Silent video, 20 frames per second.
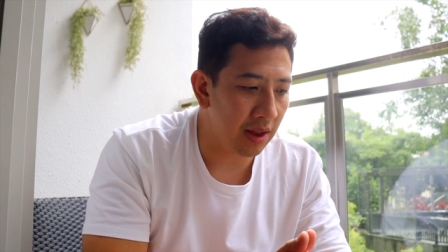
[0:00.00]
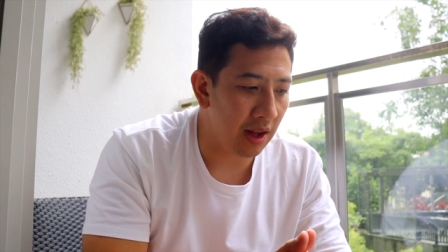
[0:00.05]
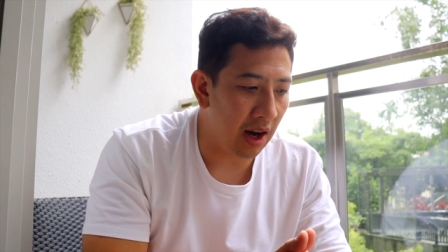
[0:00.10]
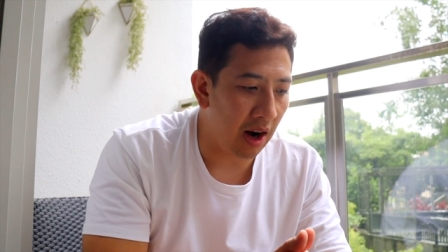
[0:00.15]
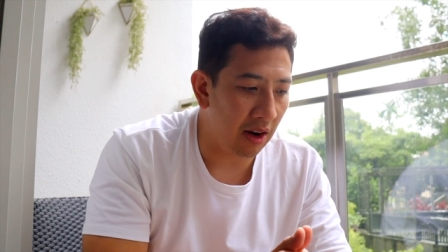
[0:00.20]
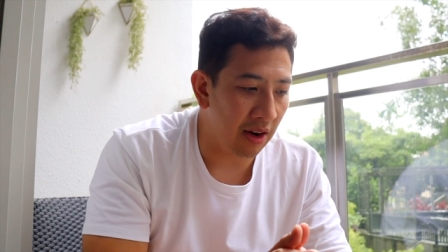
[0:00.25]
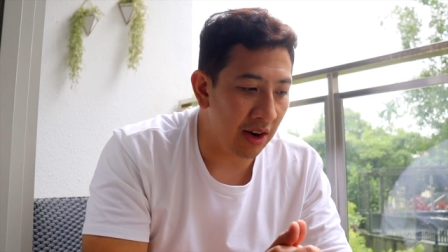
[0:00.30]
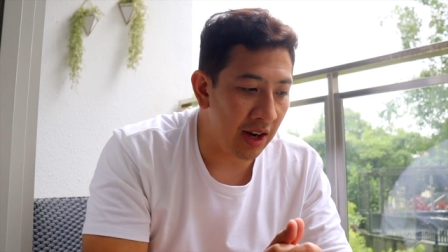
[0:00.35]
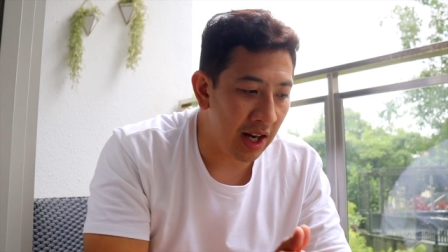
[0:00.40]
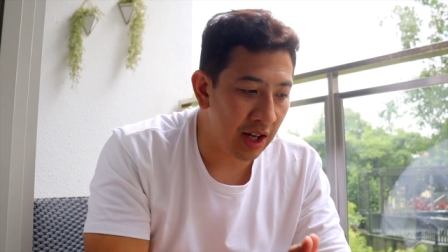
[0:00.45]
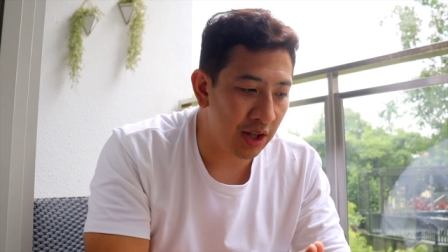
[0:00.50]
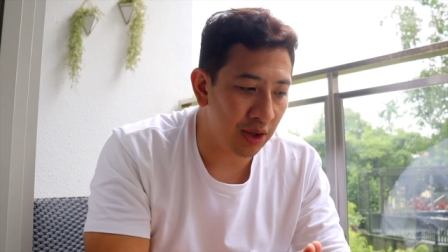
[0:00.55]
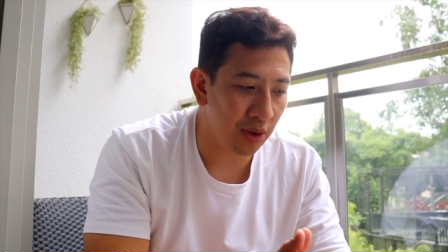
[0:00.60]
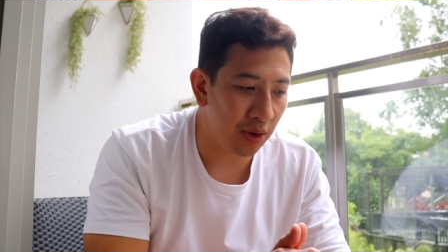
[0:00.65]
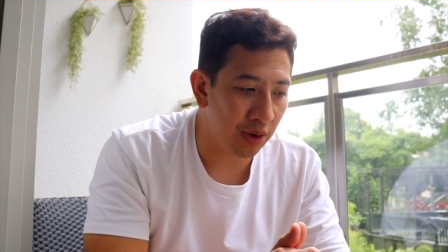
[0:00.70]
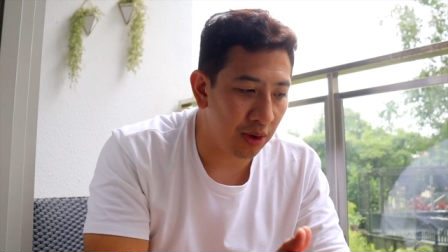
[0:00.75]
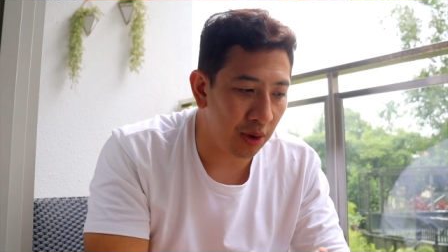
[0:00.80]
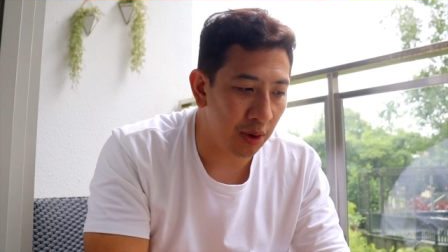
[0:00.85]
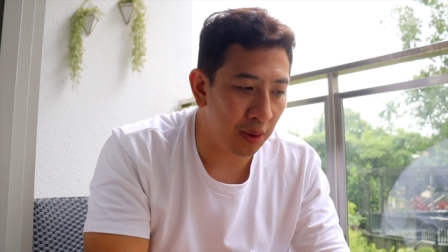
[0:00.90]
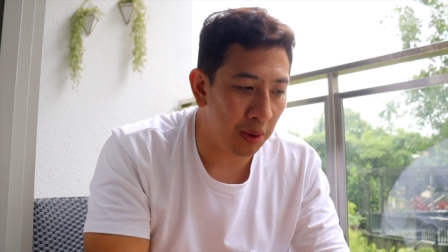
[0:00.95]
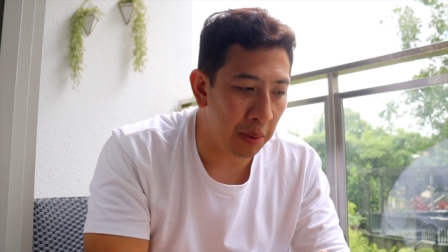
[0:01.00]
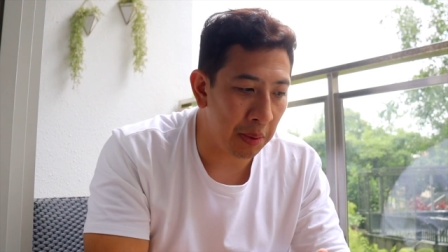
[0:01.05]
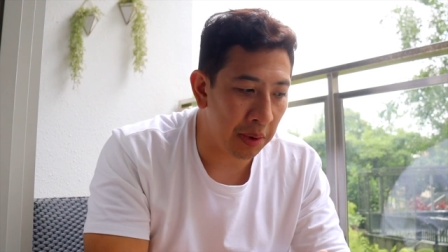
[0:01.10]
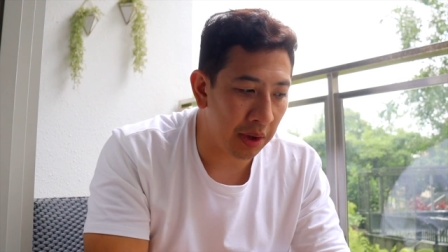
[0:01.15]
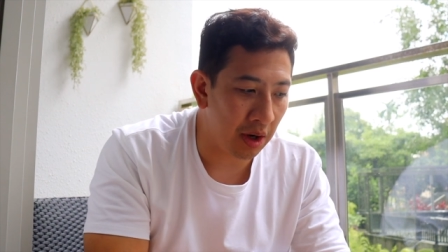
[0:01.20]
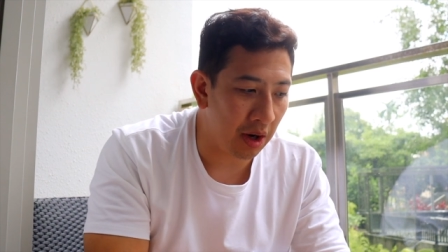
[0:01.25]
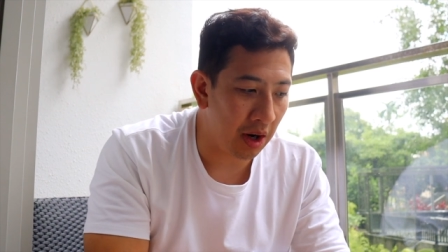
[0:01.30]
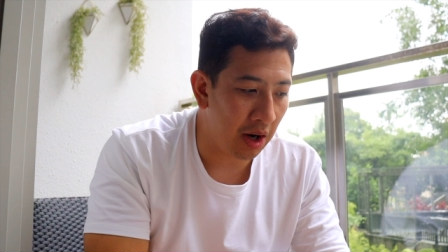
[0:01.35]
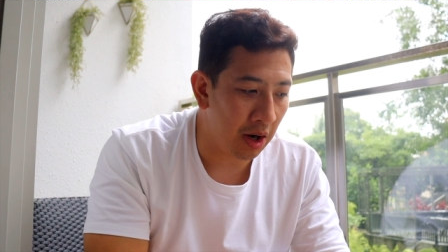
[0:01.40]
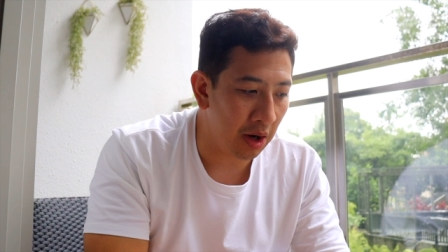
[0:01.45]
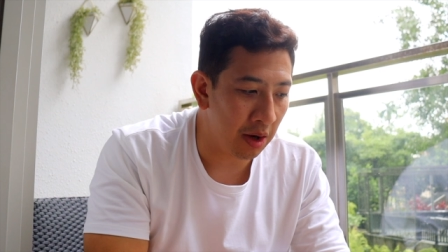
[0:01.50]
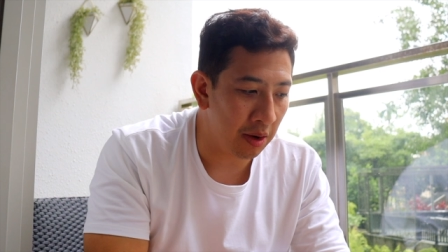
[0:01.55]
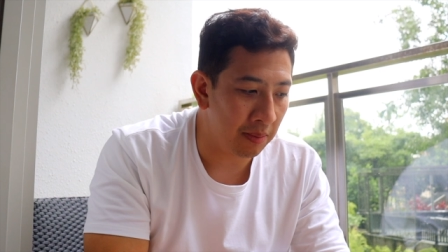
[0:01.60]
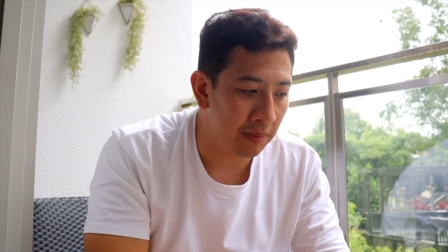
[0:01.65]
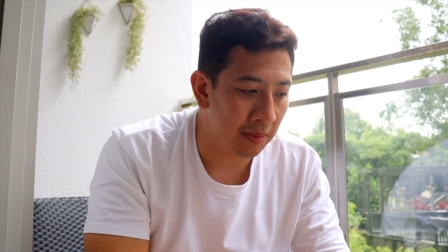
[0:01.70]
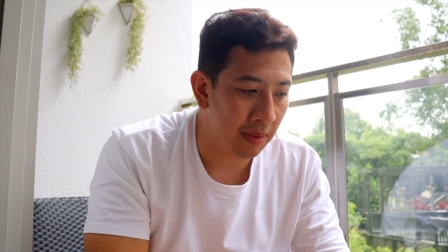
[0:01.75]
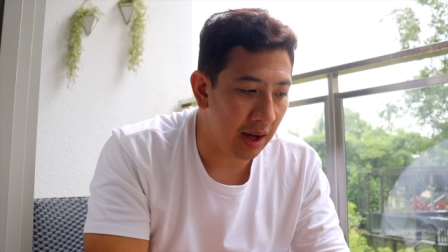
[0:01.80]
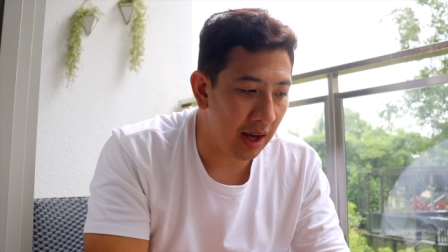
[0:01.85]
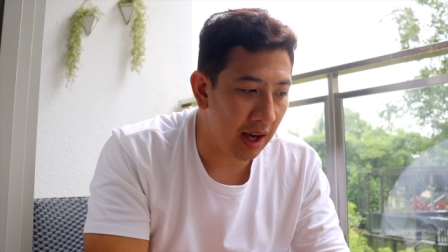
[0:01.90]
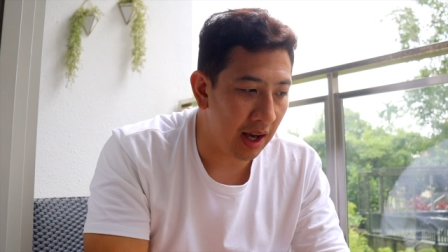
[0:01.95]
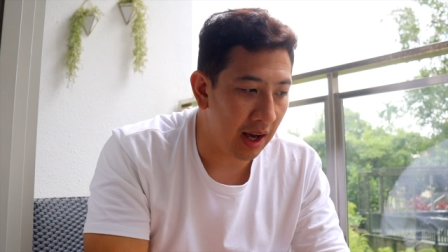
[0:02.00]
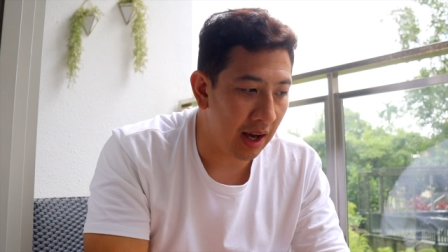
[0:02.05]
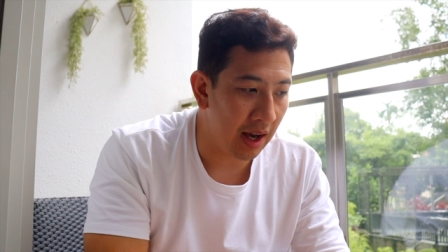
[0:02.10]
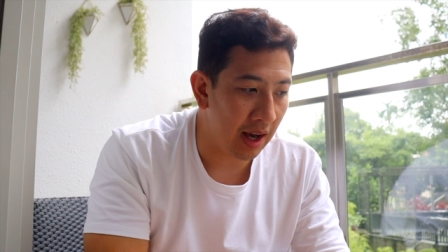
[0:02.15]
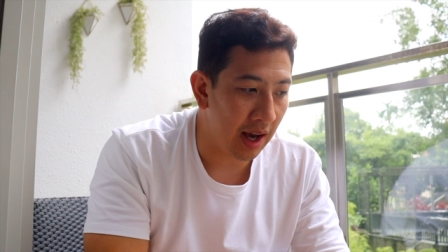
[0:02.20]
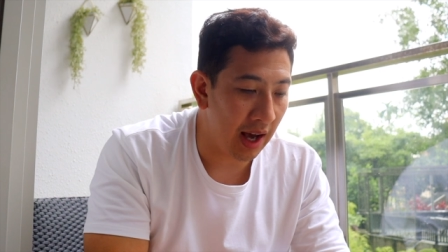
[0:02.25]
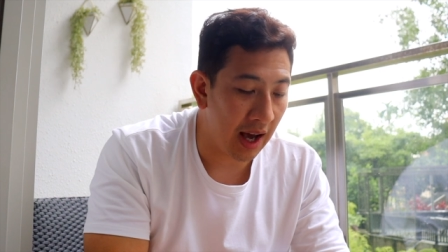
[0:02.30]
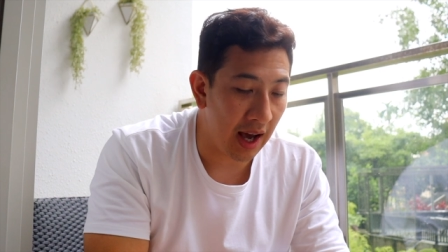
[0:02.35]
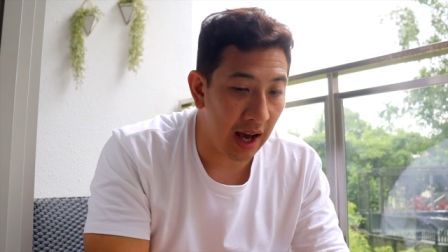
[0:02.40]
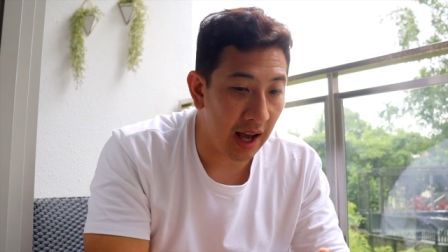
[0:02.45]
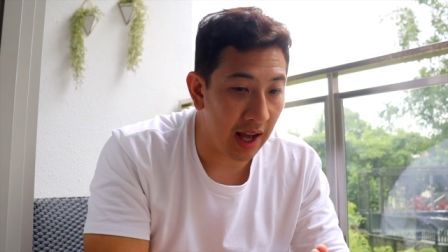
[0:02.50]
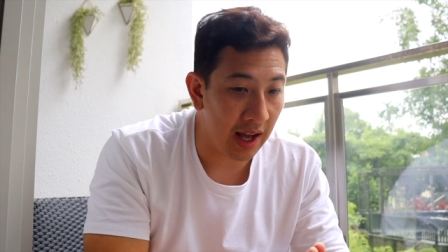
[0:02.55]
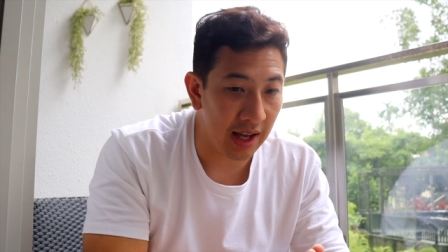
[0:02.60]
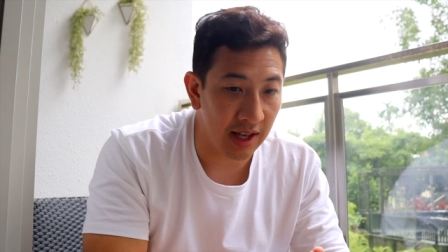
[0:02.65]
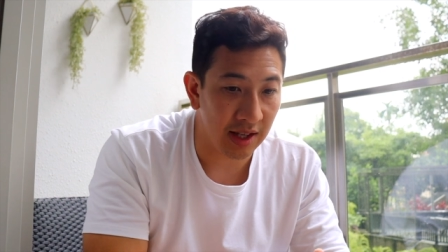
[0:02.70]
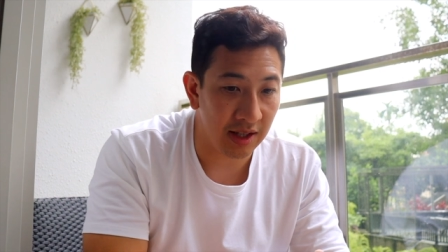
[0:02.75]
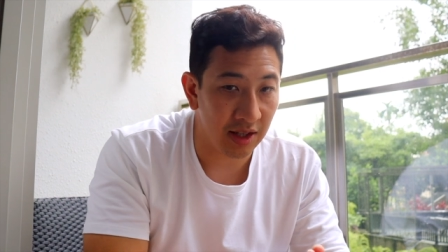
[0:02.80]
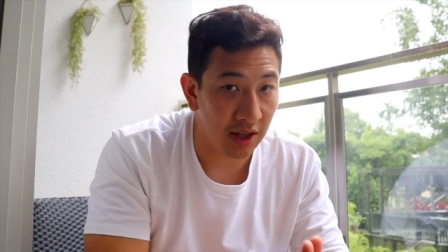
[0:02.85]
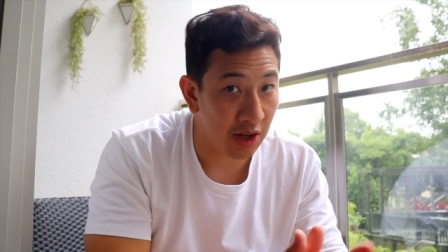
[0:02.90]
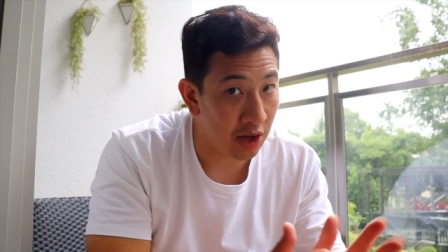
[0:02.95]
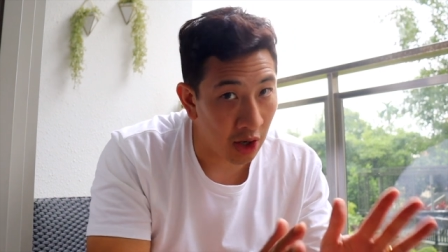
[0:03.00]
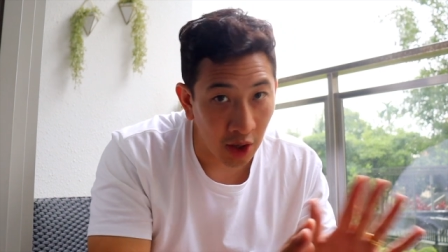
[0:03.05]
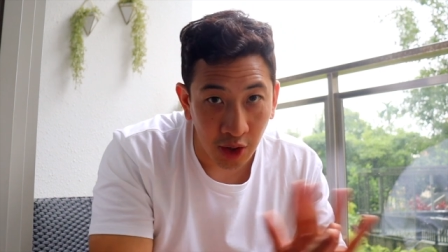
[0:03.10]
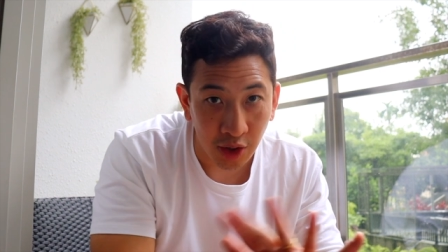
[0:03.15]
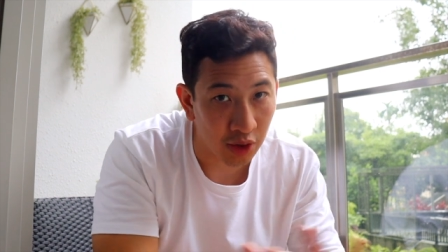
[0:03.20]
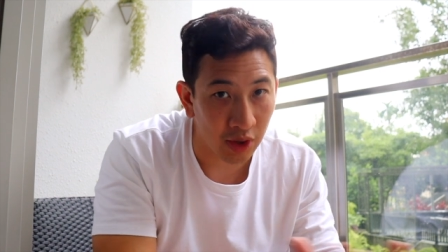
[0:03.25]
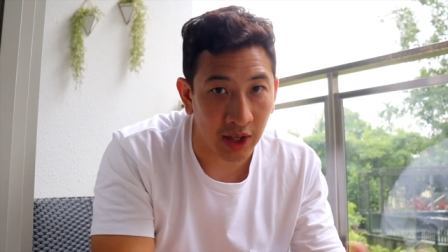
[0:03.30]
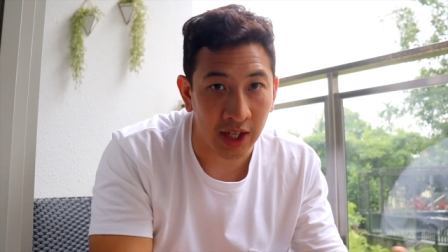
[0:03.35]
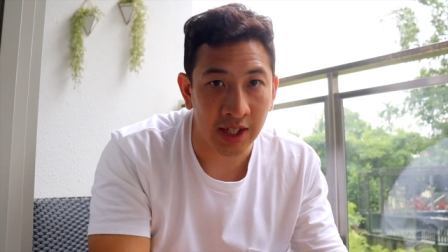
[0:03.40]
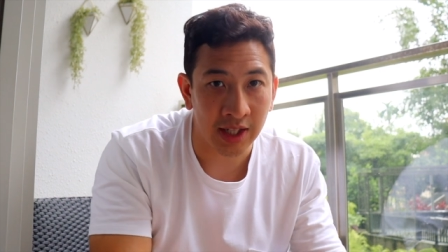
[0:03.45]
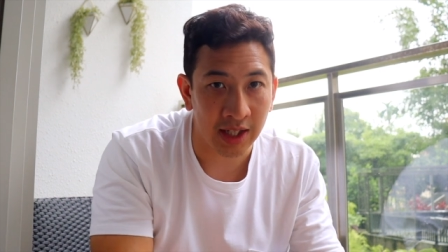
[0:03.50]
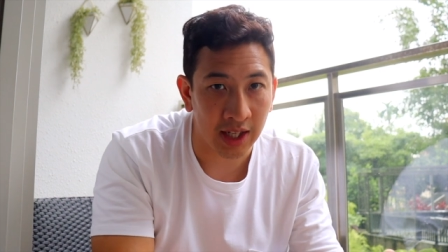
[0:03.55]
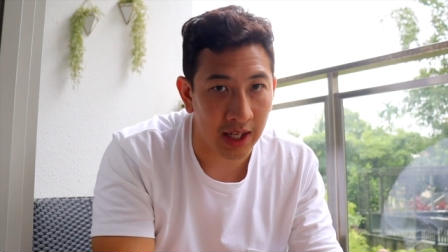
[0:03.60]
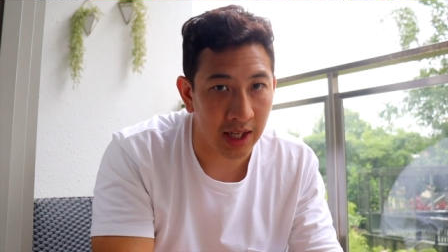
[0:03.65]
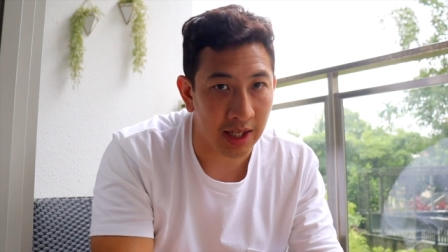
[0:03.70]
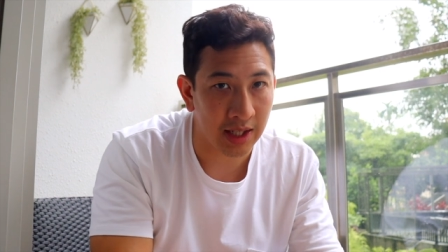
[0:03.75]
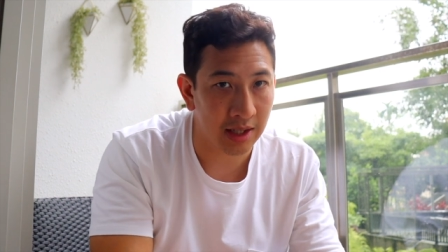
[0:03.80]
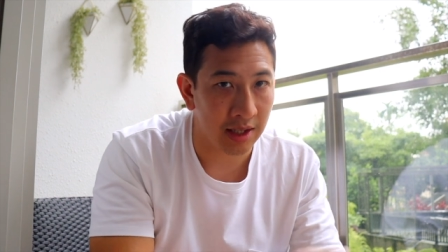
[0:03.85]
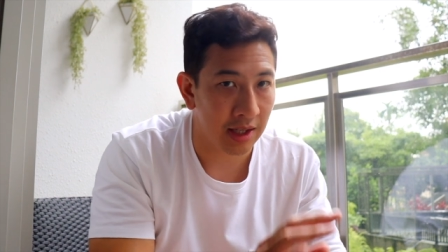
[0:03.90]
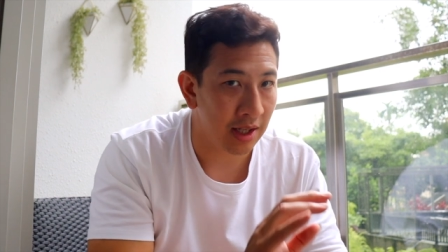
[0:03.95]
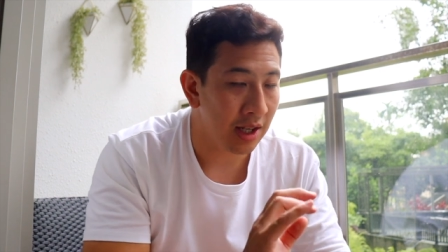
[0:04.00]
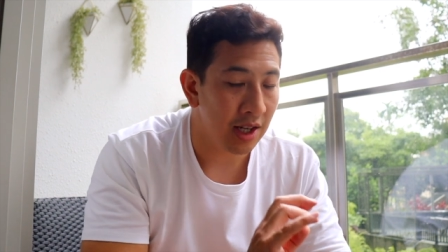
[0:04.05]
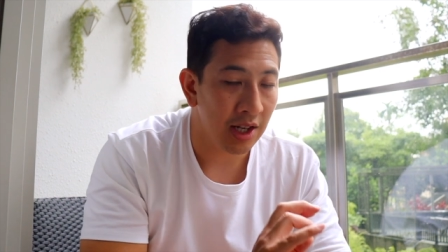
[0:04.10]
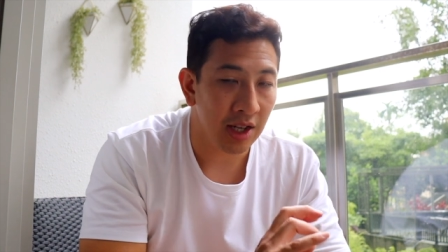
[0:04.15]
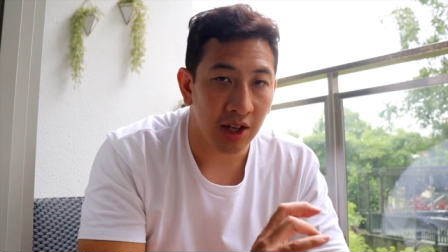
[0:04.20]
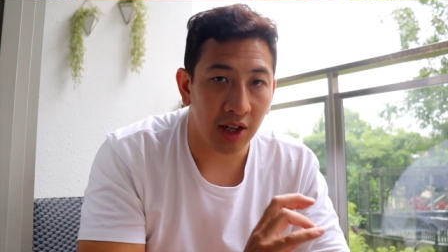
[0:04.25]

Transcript: our initial thought when we got home uh, is no screens, kids.